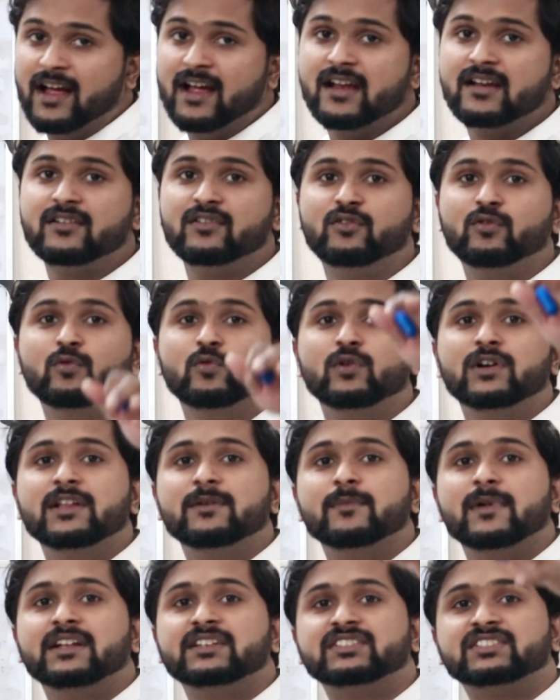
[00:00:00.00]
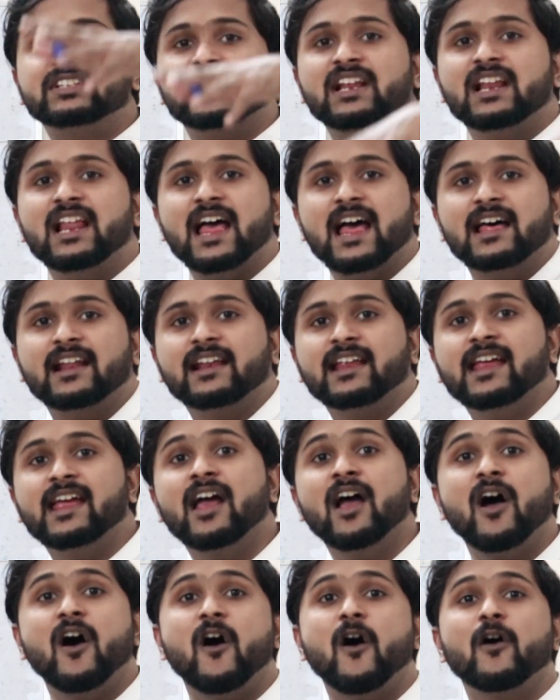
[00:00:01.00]
a two-dimensional array
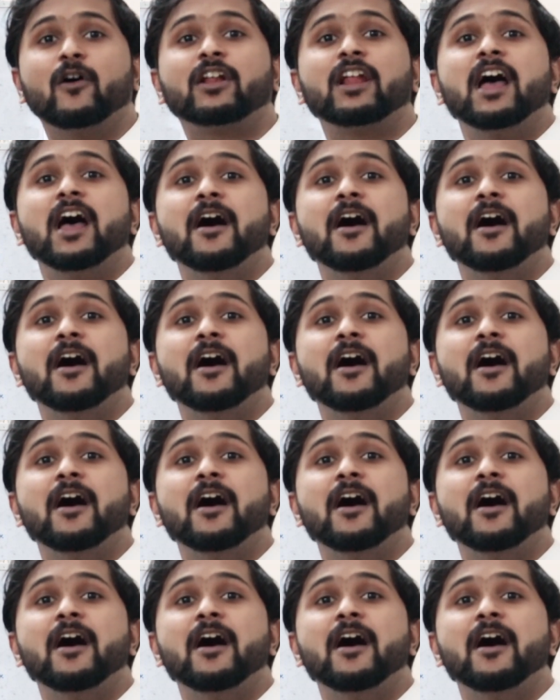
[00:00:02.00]
or